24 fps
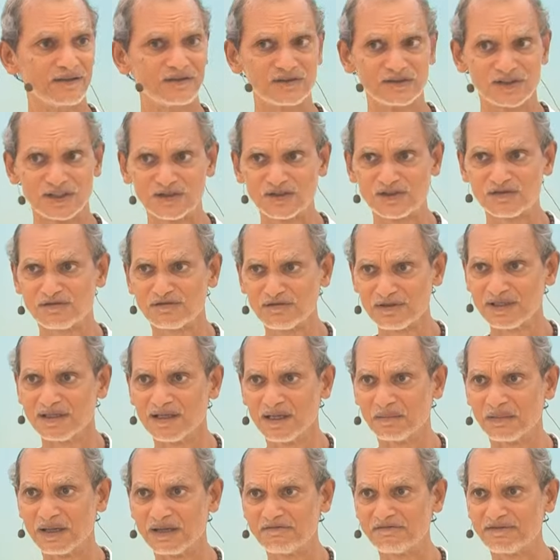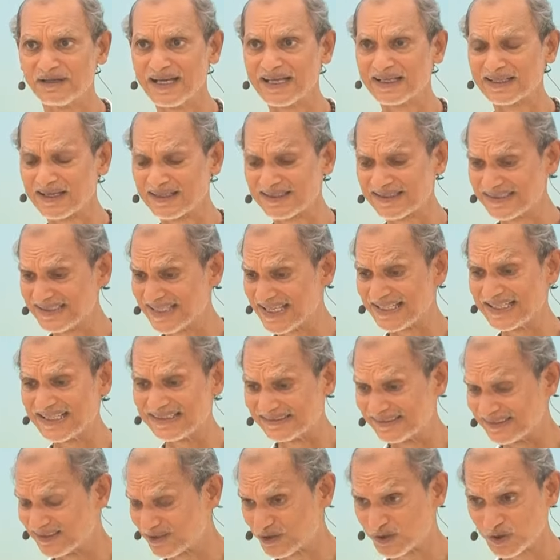such freedom. I felt I could take this
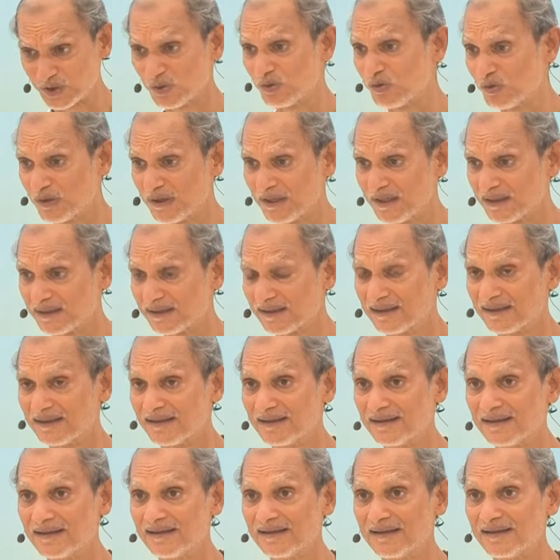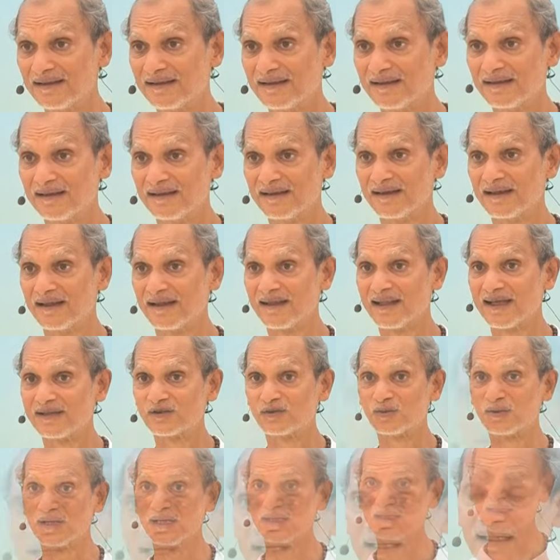into the world. And that's
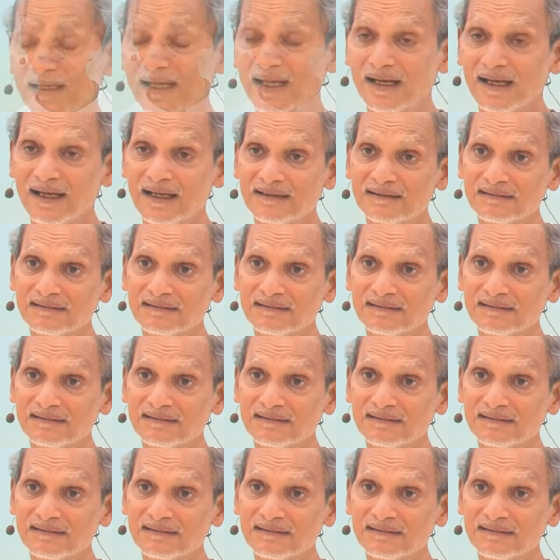what I did.